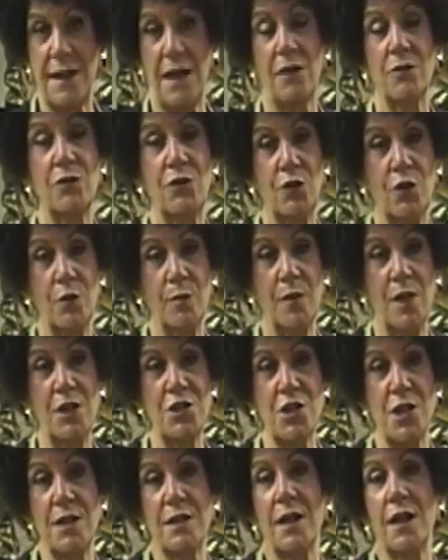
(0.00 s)
down too
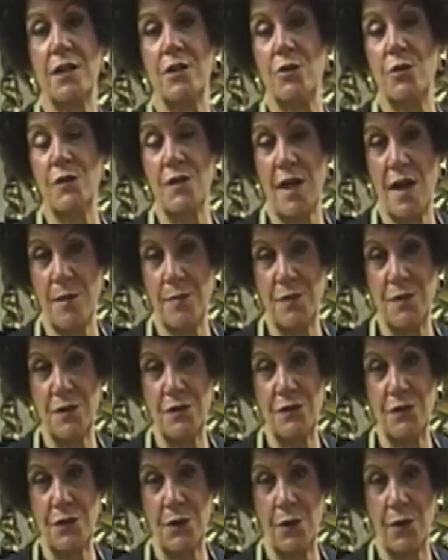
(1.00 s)
much, and I use
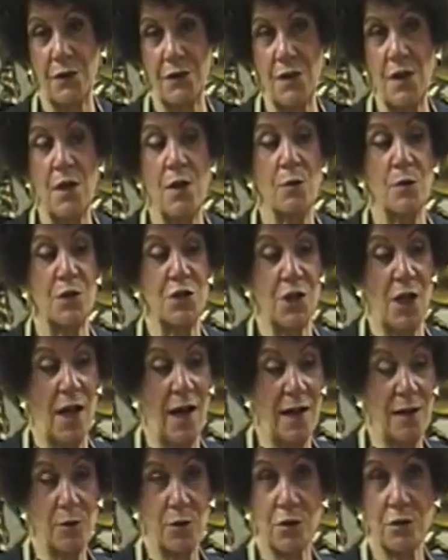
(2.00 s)
Epsom salt, which
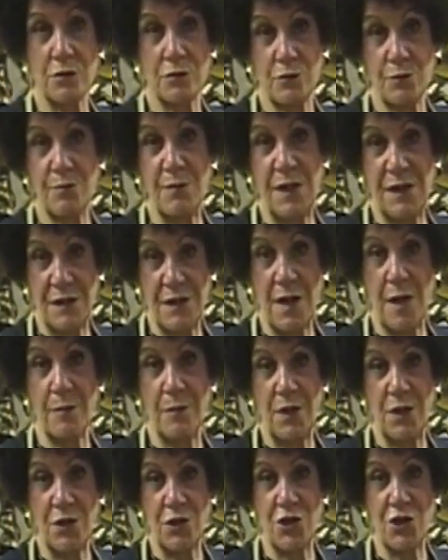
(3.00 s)
I will mix
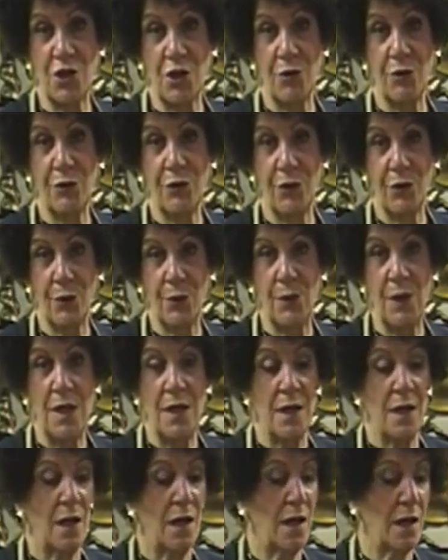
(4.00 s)
up and show you
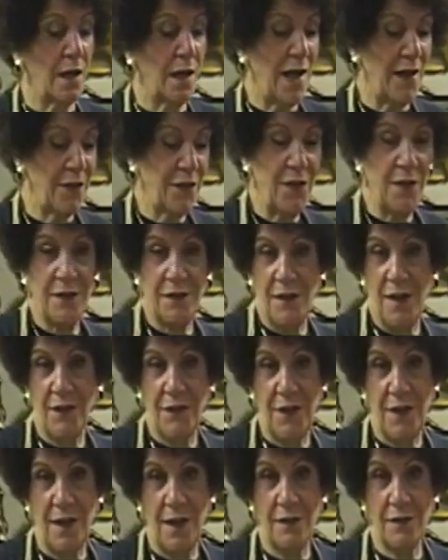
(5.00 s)
at
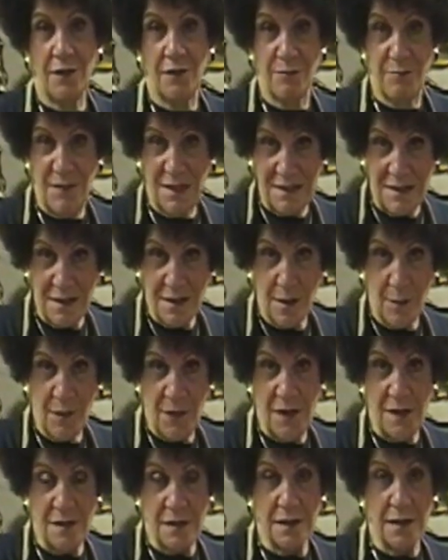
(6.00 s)
the end of mixing up
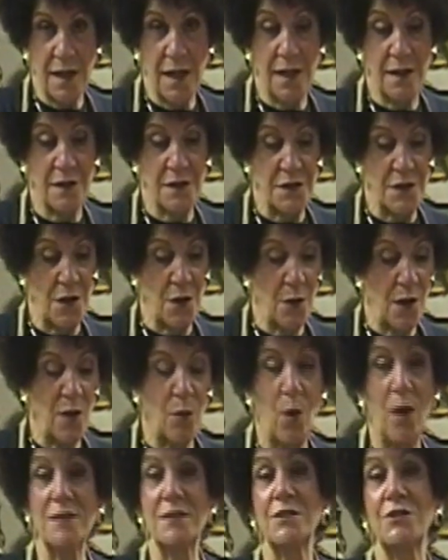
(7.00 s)
this glaze. So I
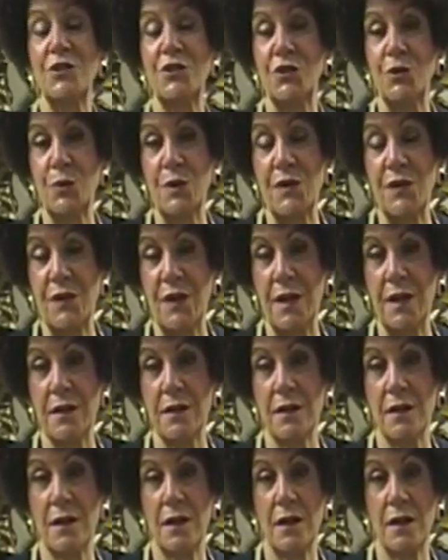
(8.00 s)
wanted to do a
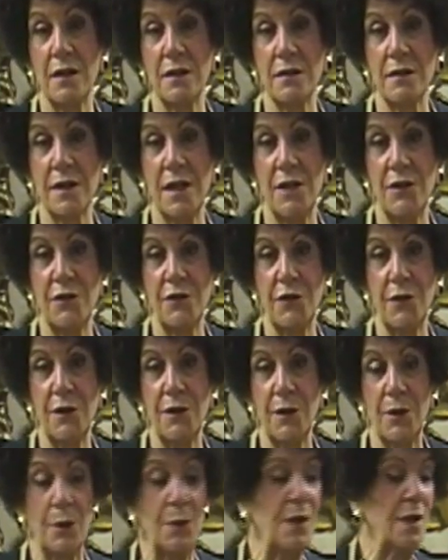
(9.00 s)
zinc glaze for
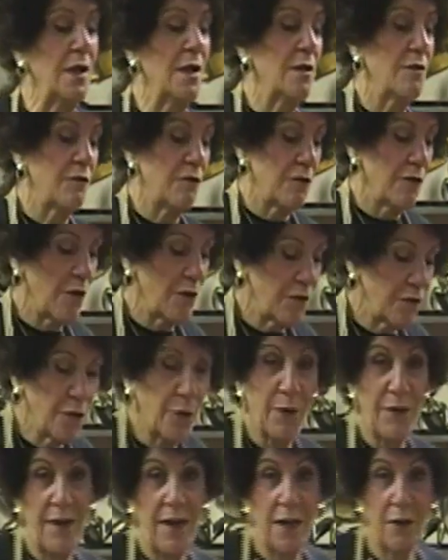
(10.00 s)
you
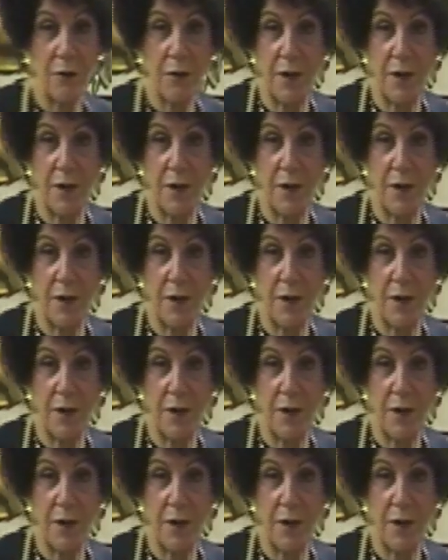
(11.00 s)
for that